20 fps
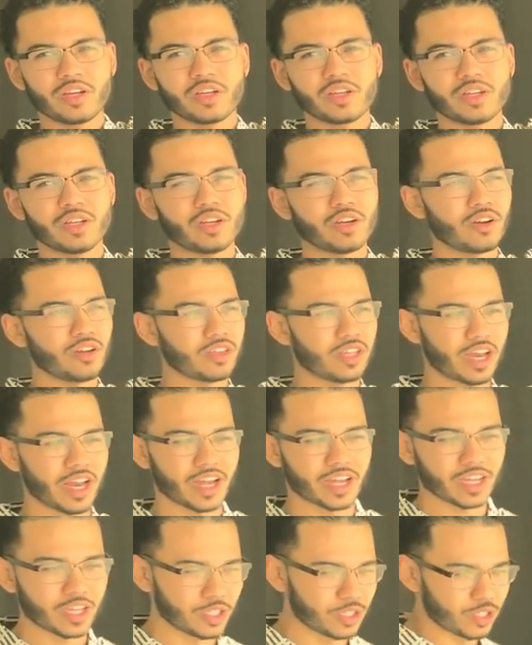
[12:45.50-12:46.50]
you know, that
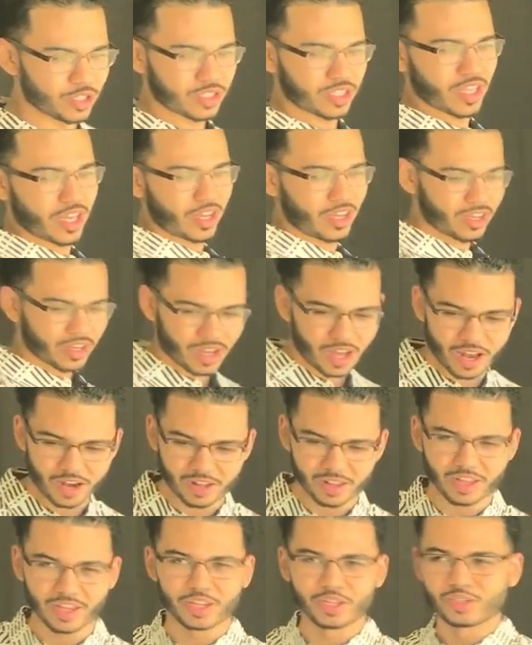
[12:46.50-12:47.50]
I can just like kind
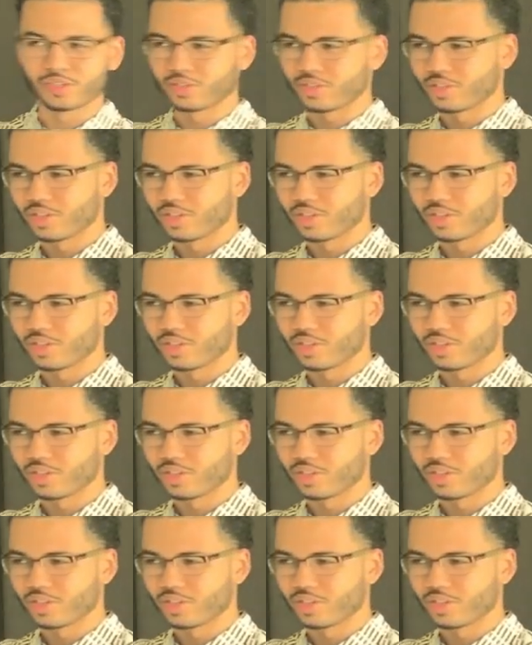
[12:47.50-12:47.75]
of like